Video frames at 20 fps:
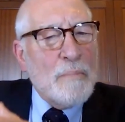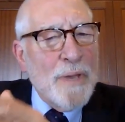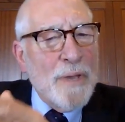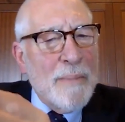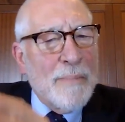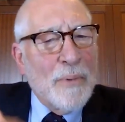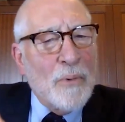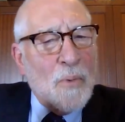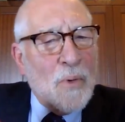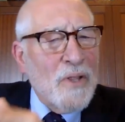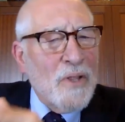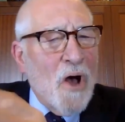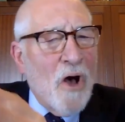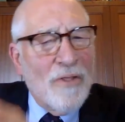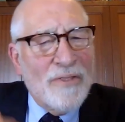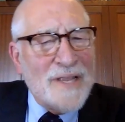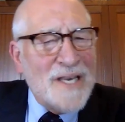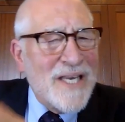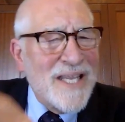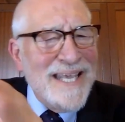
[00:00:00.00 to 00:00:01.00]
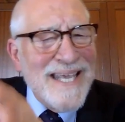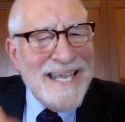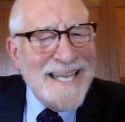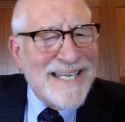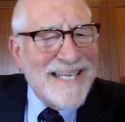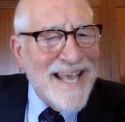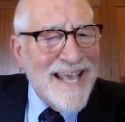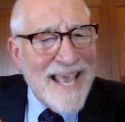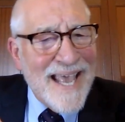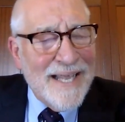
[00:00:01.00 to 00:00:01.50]
people with all the
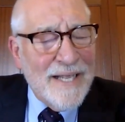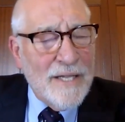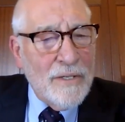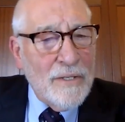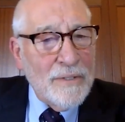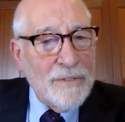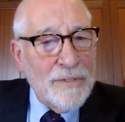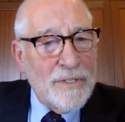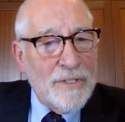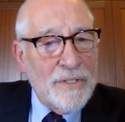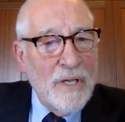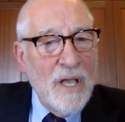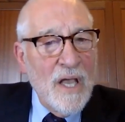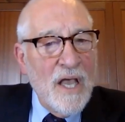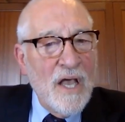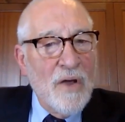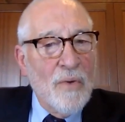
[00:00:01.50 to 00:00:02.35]
details.